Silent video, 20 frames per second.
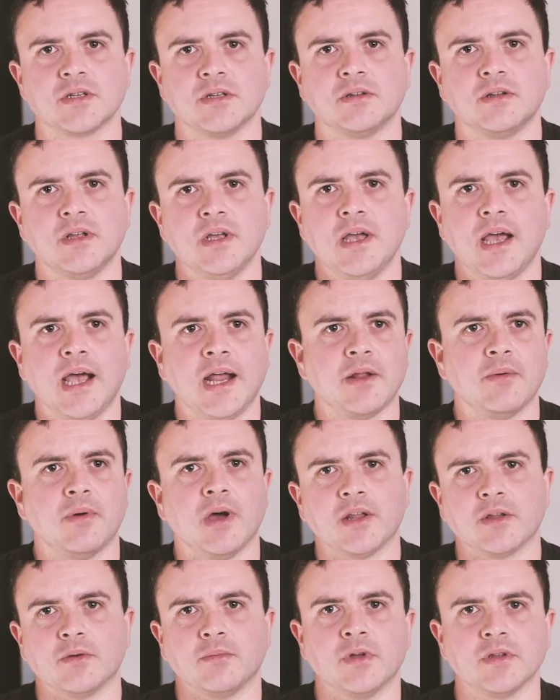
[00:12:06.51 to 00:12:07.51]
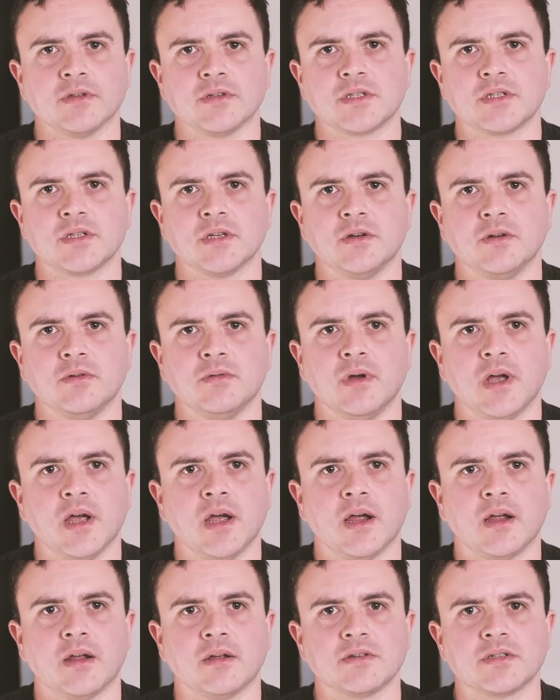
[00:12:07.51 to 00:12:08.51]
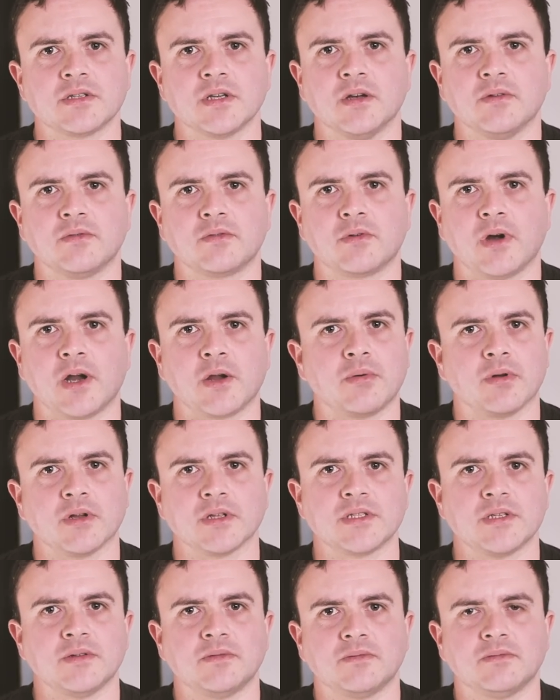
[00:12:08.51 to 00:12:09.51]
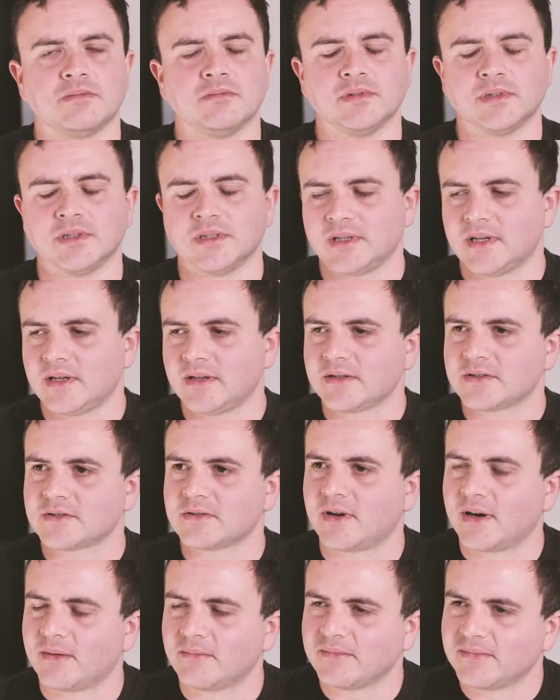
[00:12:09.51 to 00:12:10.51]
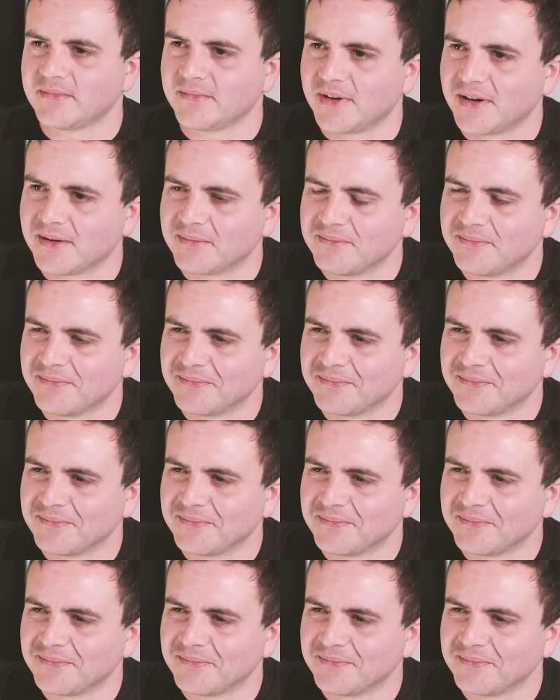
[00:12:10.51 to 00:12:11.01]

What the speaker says: and anywhere that wants to serve great quality. No, that's crap. Right.